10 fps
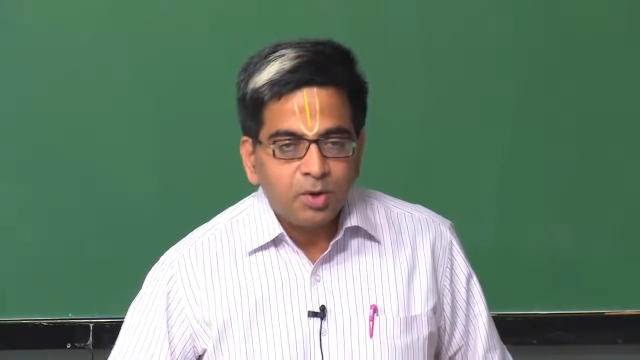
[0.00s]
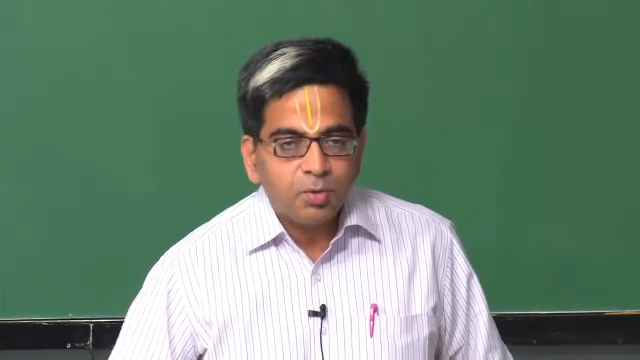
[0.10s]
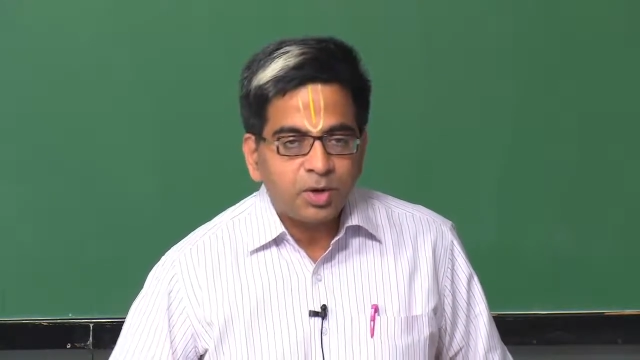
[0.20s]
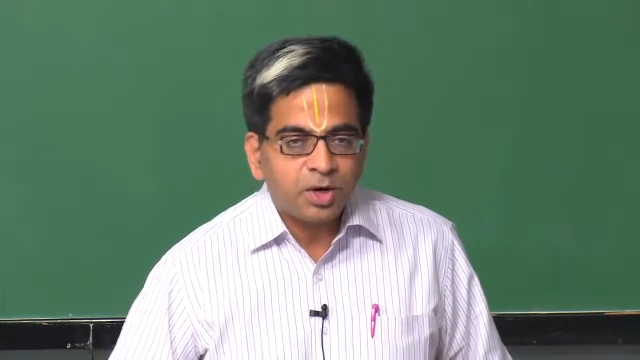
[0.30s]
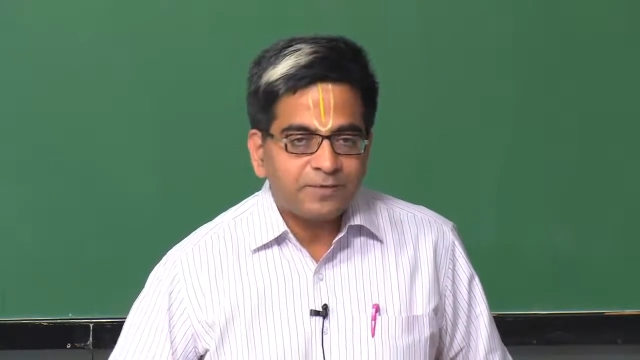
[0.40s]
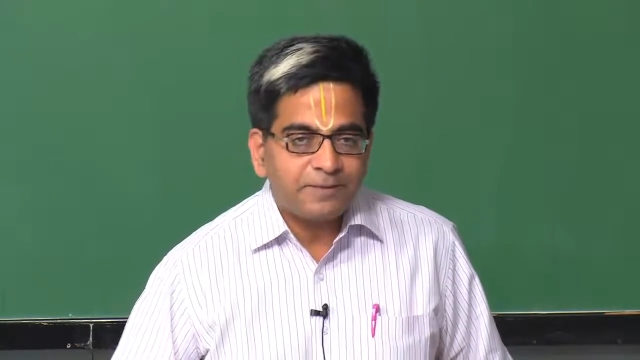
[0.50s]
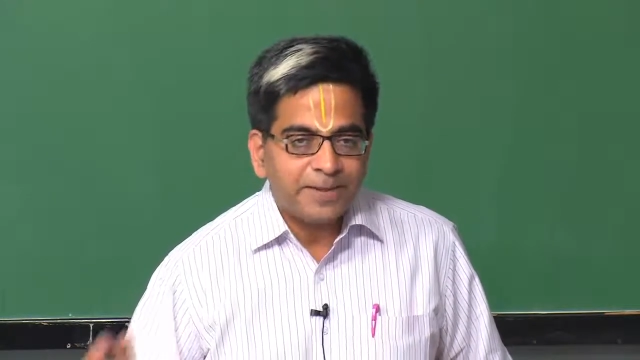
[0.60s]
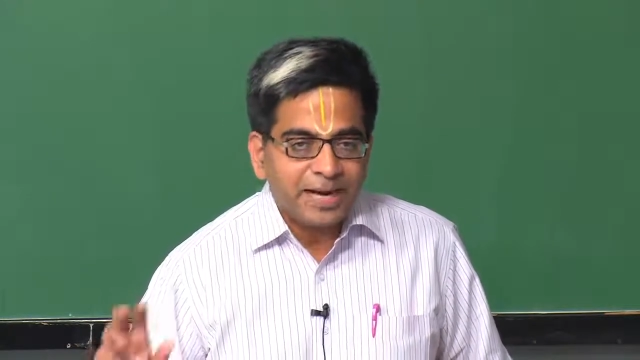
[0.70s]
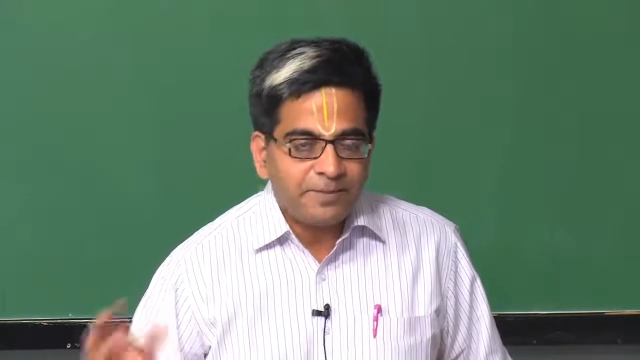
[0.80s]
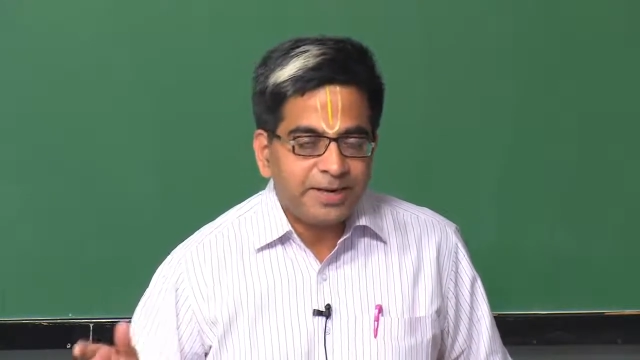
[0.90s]
One of the
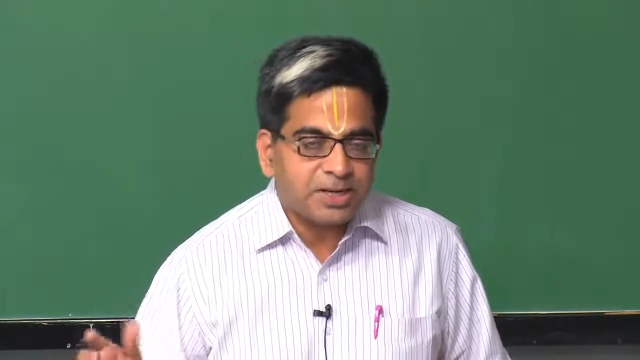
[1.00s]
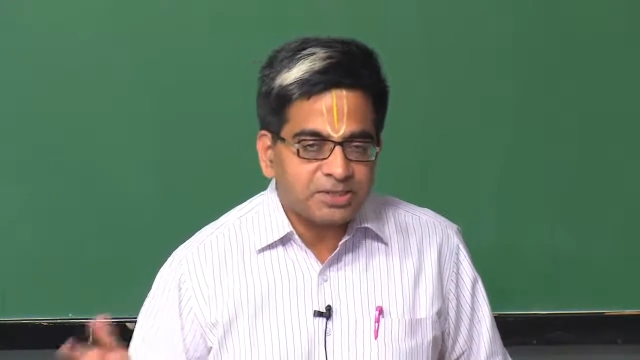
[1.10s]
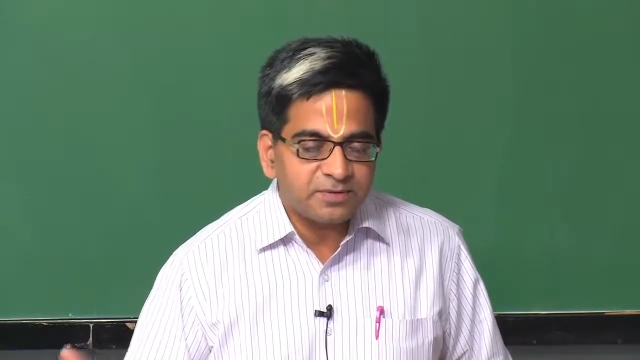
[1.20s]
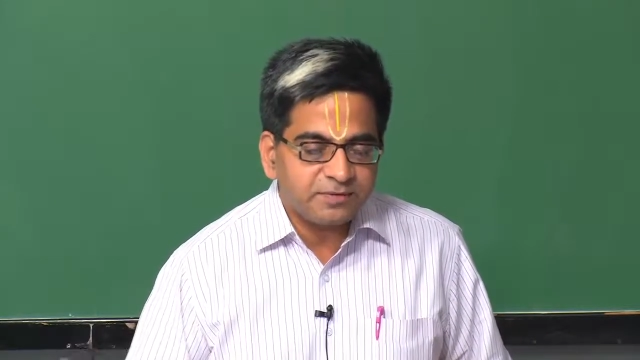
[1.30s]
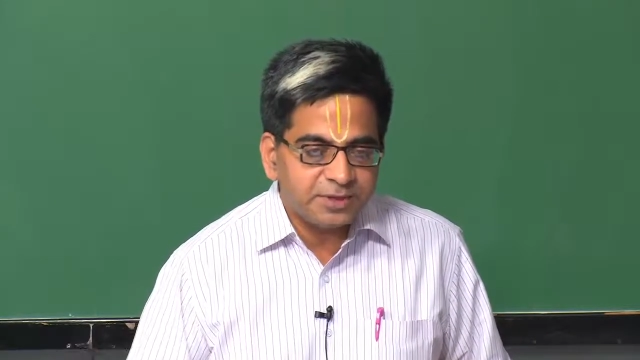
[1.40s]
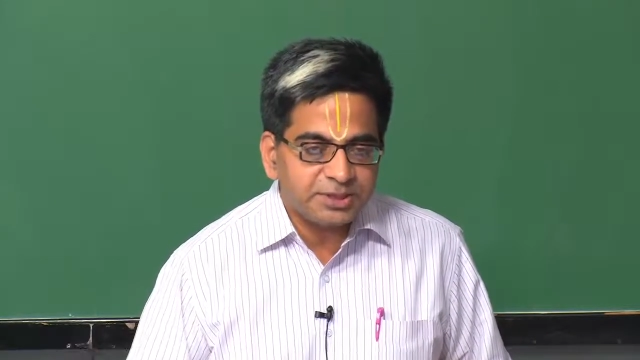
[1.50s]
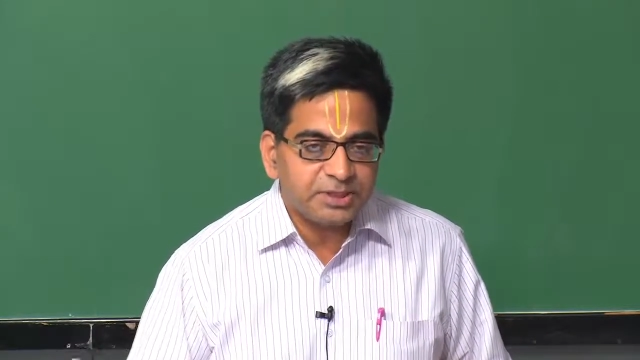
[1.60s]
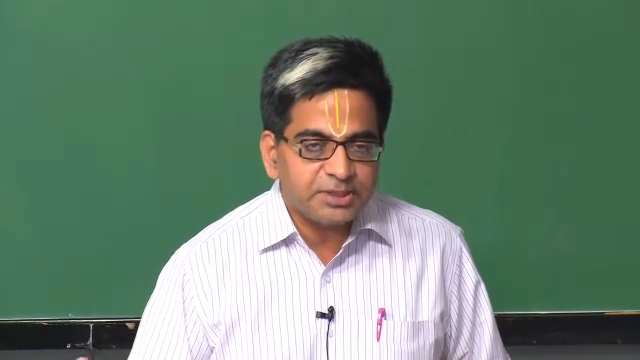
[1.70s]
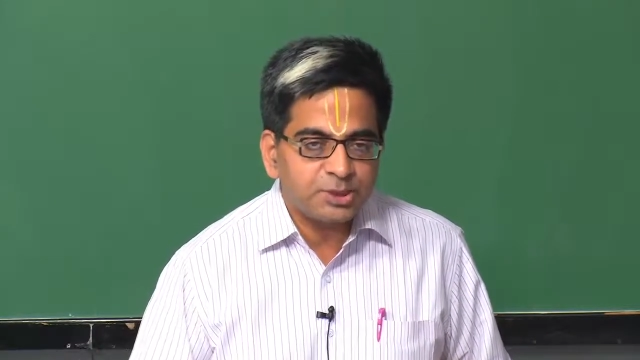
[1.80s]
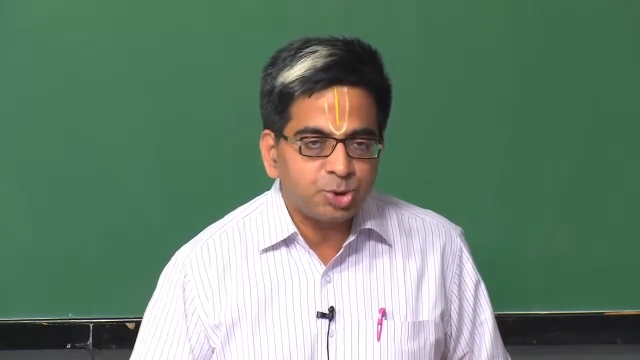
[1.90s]
parameters of
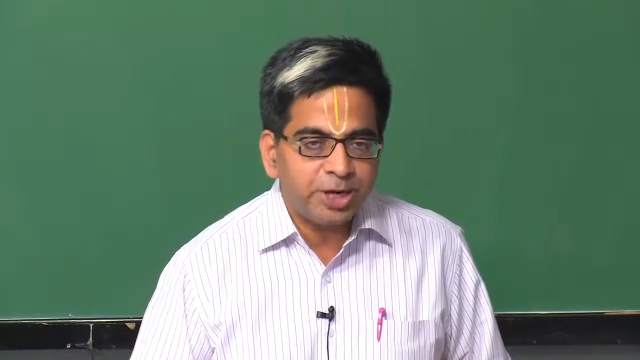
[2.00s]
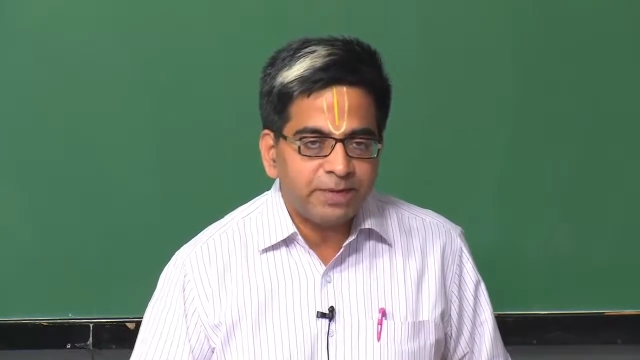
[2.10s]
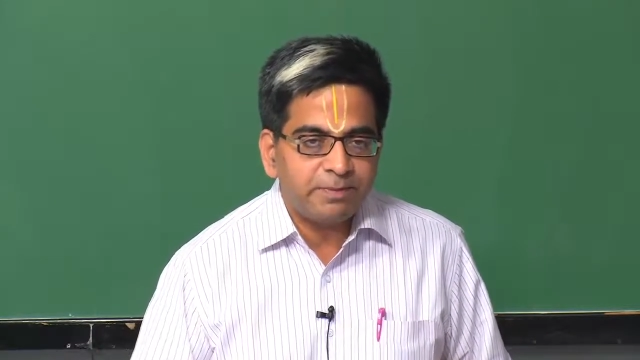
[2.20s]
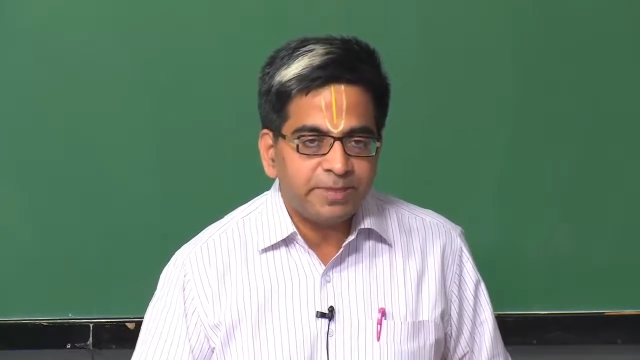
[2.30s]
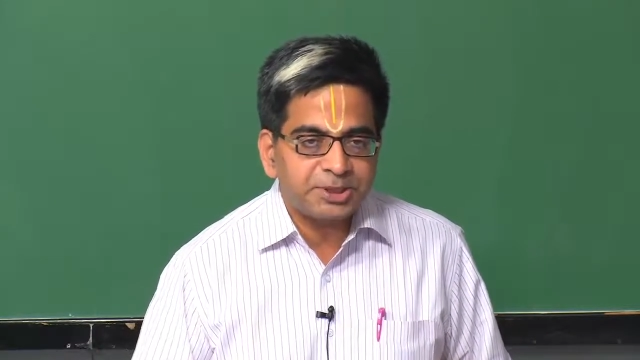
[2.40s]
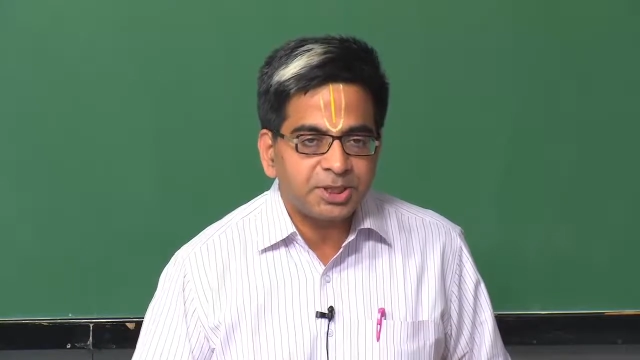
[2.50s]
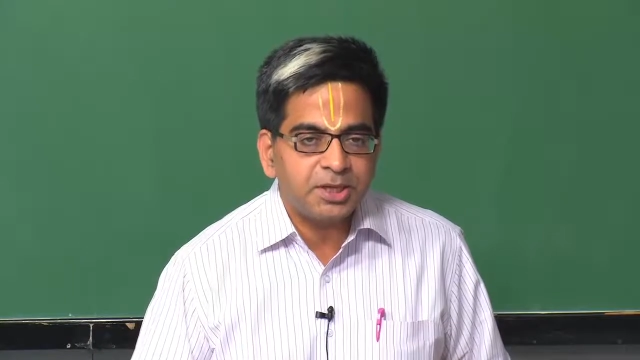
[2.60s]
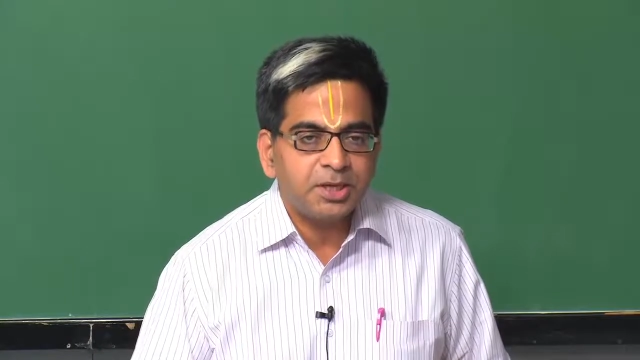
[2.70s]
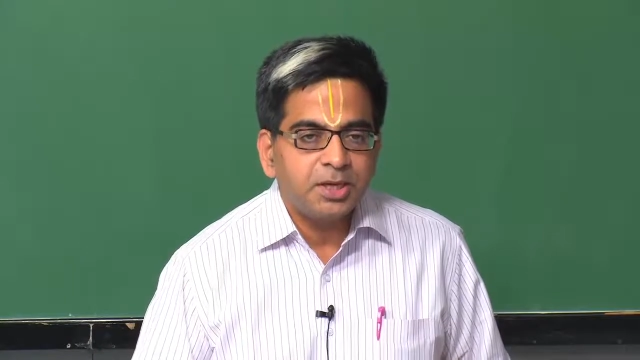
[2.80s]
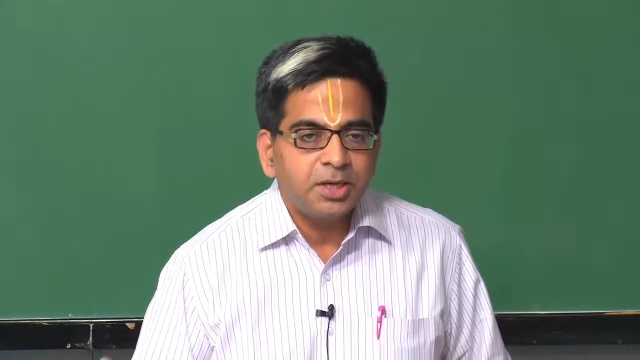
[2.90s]
efficiency is going to be measured